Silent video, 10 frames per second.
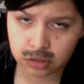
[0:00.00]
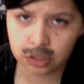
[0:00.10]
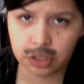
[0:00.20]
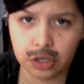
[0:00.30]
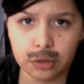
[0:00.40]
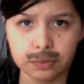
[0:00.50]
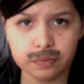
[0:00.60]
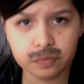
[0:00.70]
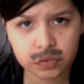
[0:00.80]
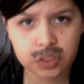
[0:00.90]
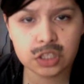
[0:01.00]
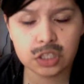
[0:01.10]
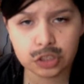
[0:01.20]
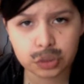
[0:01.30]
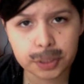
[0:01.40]
you know,
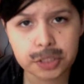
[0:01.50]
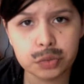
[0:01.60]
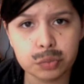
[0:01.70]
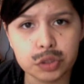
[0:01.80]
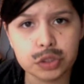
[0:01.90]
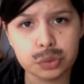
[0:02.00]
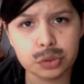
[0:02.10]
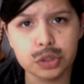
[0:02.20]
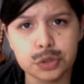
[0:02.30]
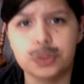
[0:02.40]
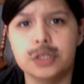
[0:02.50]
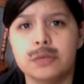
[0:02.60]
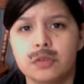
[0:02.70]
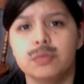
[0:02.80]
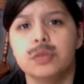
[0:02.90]
still trying to pursue their
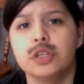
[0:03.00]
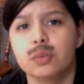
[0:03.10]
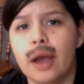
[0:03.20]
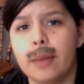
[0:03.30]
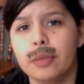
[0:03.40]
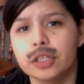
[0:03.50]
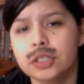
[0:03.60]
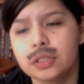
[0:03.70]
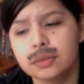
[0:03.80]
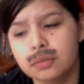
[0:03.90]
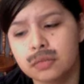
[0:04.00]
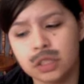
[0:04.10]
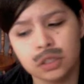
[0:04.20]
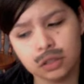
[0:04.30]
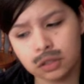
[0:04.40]
dream of being rappers.
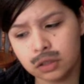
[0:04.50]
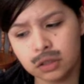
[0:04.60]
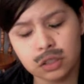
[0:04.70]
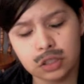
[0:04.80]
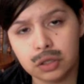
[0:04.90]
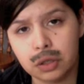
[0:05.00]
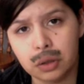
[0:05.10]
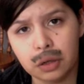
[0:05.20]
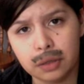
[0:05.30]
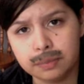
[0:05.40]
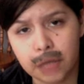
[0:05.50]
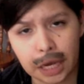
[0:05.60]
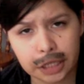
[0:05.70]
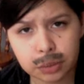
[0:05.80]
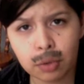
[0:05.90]
You know, I, I
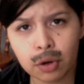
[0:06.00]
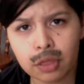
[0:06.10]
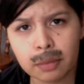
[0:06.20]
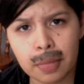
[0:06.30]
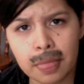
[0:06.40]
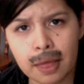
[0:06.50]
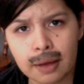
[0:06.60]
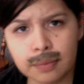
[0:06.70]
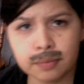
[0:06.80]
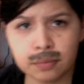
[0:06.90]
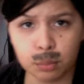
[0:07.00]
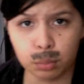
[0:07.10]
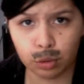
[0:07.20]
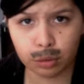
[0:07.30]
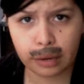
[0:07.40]
support them in
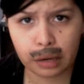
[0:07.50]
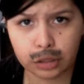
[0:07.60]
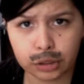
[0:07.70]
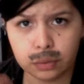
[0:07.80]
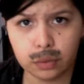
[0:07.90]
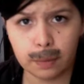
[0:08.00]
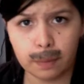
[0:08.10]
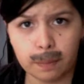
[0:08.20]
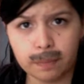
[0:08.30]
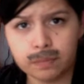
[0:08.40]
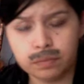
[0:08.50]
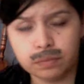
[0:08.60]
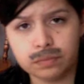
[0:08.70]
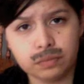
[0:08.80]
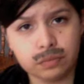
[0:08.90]
that. More power to them.
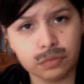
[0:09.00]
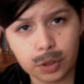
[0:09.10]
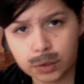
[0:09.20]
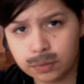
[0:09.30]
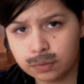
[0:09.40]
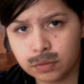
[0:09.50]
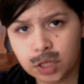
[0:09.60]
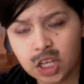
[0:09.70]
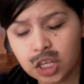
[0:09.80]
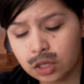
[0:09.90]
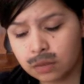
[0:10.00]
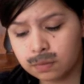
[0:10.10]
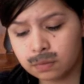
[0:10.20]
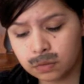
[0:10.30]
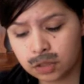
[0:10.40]
They're
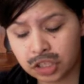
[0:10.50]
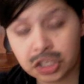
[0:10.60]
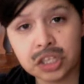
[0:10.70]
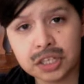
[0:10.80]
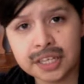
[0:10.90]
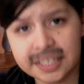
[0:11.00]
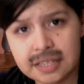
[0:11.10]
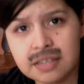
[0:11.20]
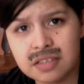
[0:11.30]
they're good kids.